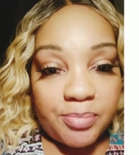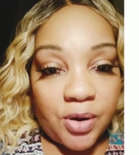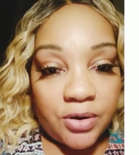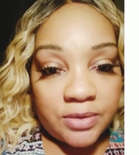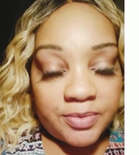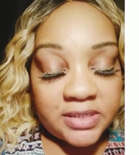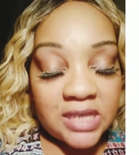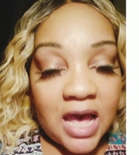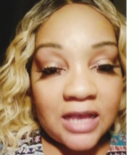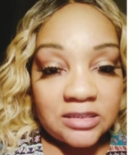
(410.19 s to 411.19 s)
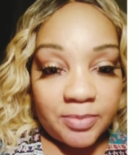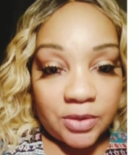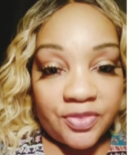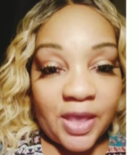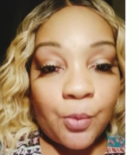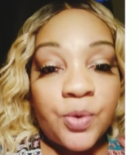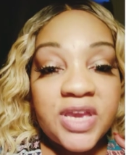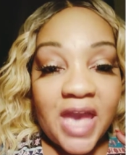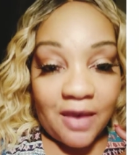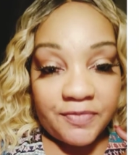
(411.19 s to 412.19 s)
Barnabas Hospital that
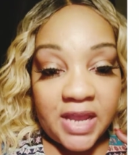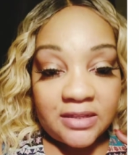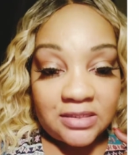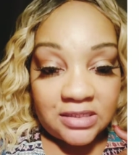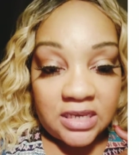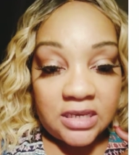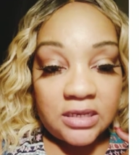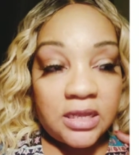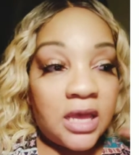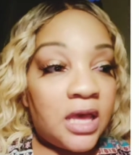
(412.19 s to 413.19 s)
we have not seen.